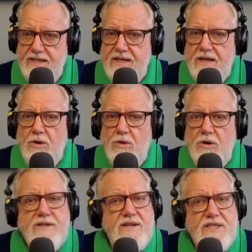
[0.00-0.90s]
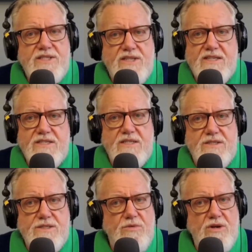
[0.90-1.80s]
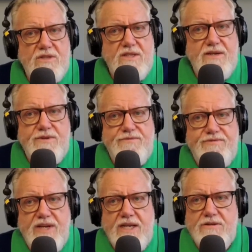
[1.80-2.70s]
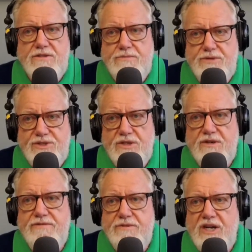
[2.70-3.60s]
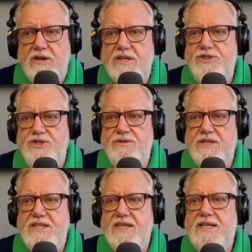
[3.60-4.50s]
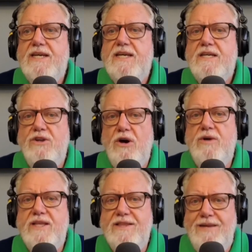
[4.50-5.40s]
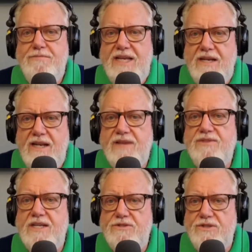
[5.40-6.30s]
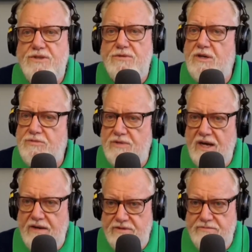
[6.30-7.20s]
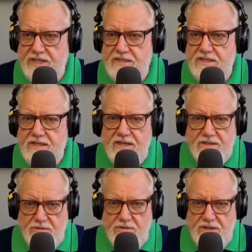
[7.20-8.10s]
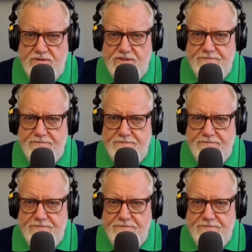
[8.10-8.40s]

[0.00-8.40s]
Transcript: Ordinary citizens won't lift a finger to preserve America's unity, knowing they mean nothing to their own government," unquote.